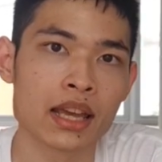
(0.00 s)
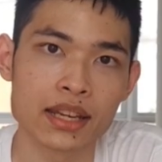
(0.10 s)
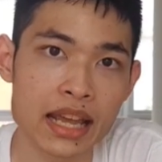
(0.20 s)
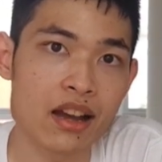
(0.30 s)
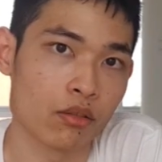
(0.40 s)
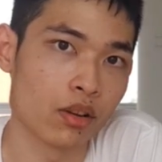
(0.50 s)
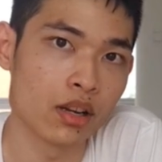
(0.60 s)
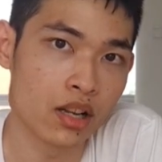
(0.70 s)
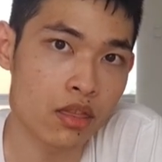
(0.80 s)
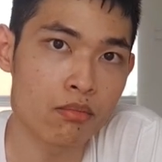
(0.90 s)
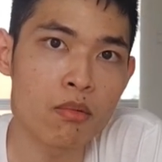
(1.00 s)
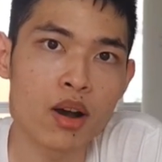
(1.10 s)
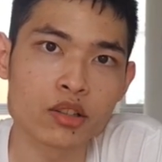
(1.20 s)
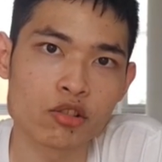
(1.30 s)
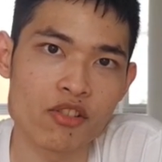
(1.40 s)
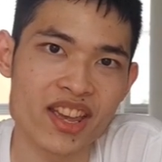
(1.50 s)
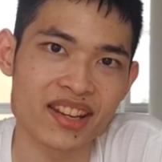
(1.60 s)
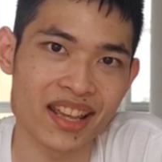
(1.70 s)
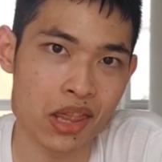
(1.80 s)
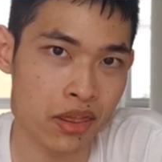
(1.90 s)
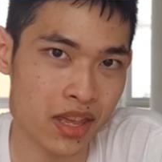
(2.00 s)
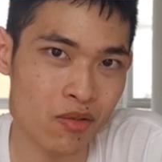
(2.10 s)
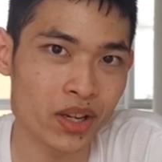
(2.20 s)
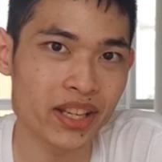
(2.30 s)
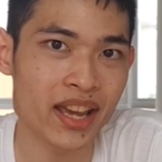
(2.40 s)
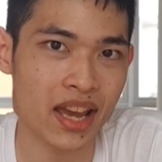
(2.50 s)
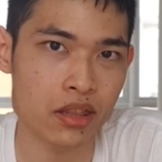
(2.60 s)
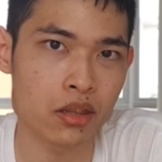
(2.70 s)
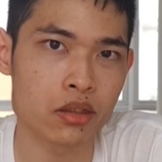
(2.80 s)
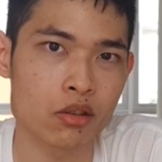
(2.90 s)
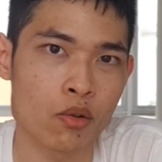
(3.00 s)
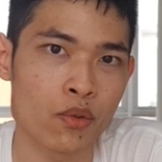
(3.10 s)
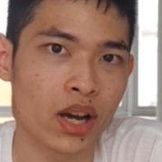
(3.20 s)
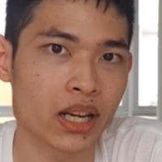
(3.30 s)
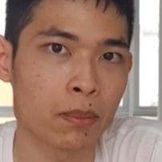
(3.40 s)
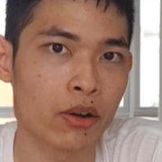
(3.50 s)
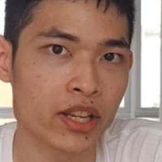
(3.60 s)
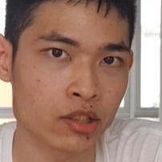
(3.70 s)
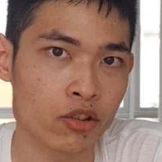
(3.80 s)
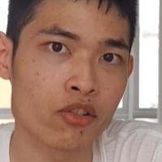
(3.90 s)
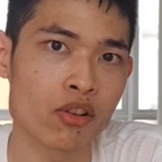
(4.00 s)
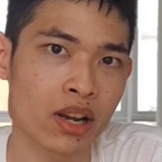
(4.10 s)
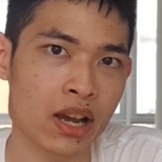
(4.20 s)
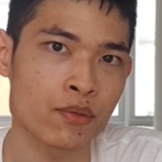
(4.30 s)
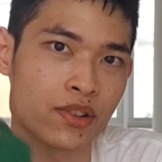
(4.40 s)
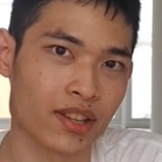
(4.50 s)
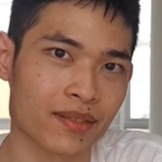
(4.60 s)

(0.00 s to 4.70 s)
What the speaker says: Now, let's move on to Red and see what he has in store for about historiography.